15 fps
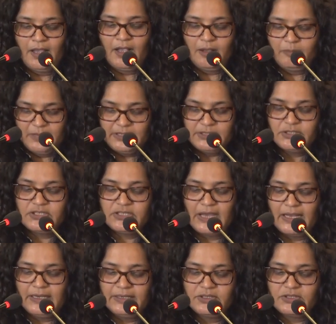A major
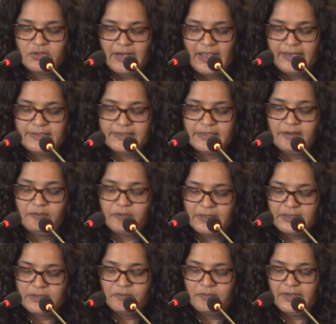challenge lies in
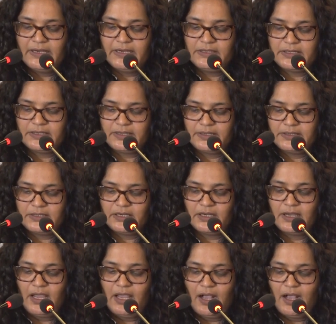effectively integrating